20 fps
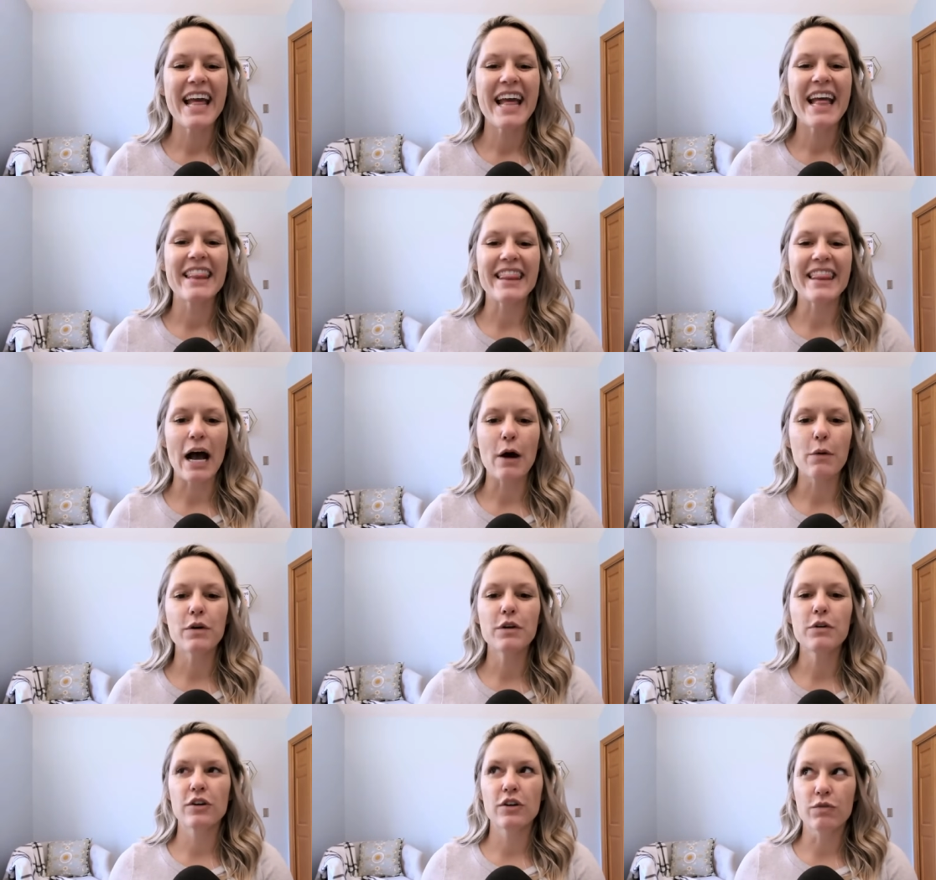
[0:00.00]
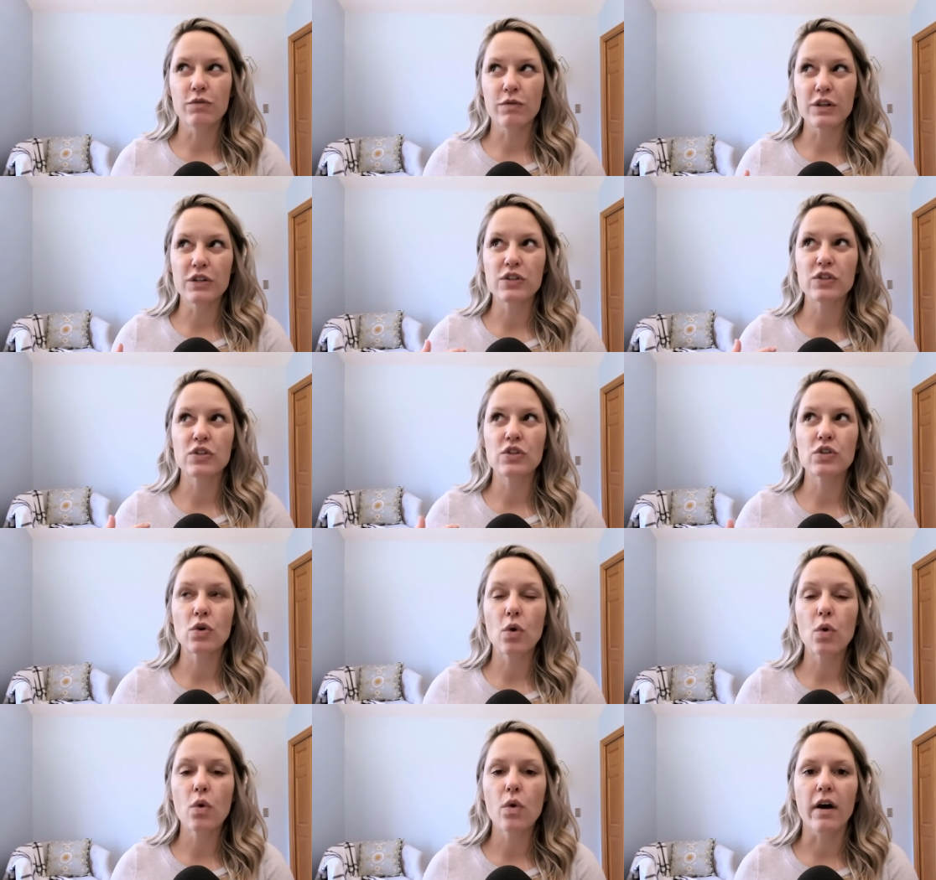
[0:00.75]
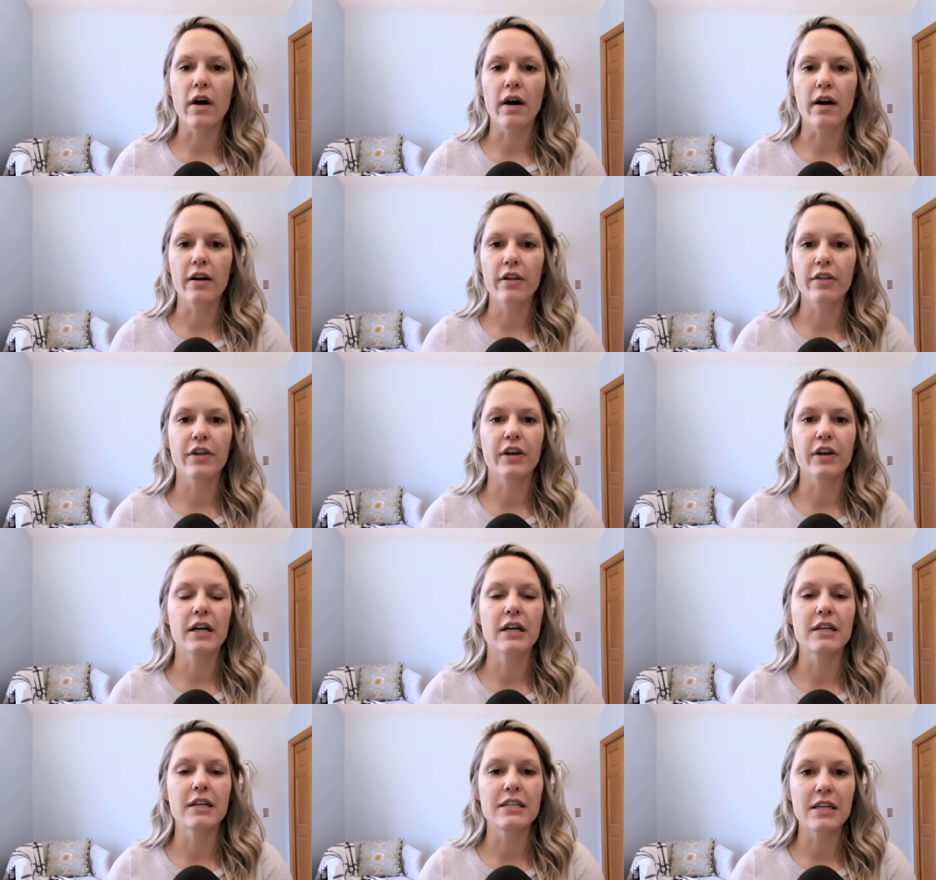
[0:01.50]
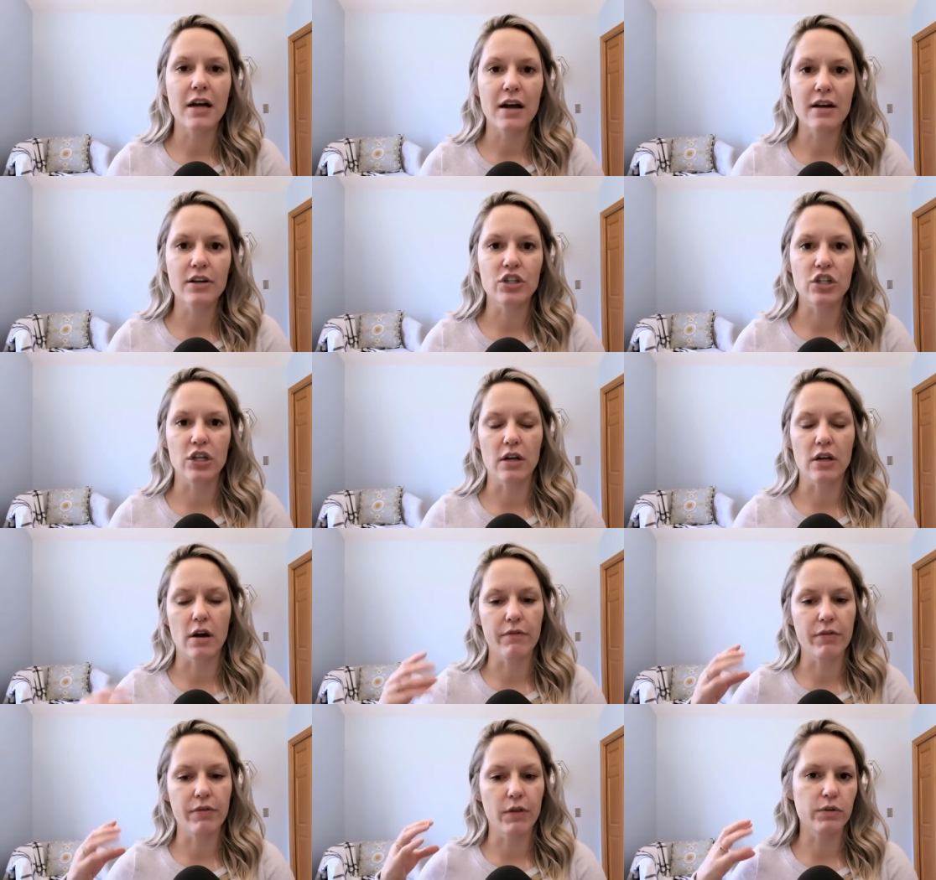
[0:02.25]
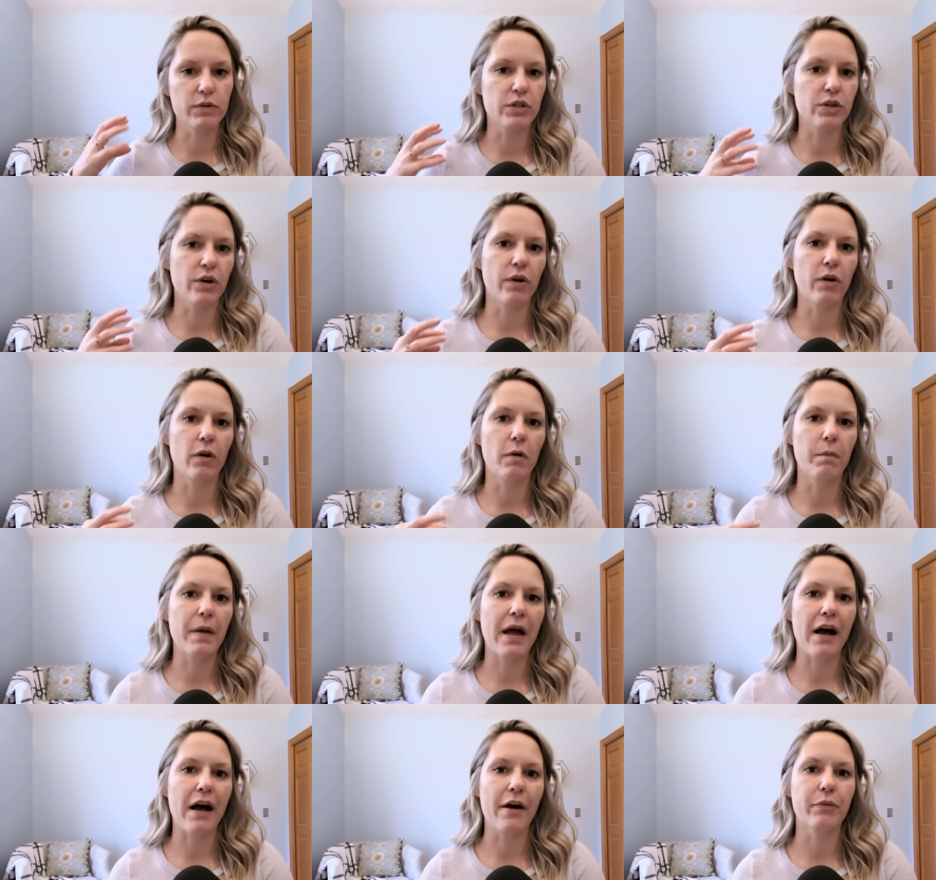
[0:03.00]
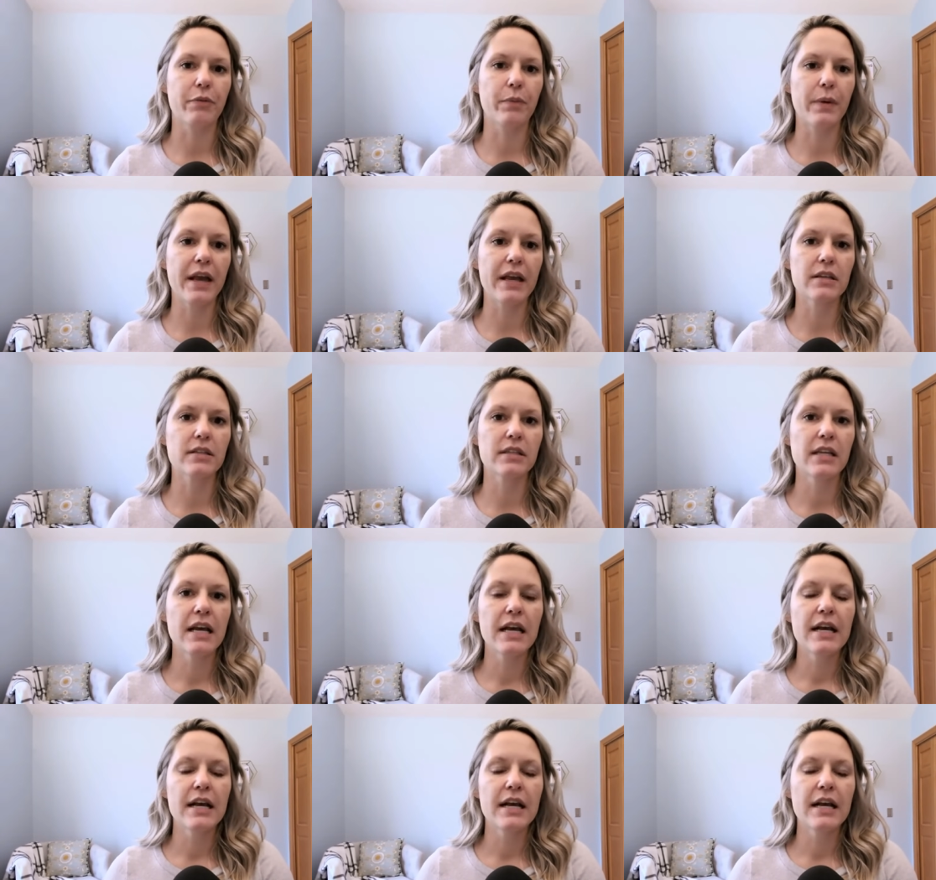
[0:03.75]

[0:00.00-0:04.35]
that would restore the conduction of those neural pathways.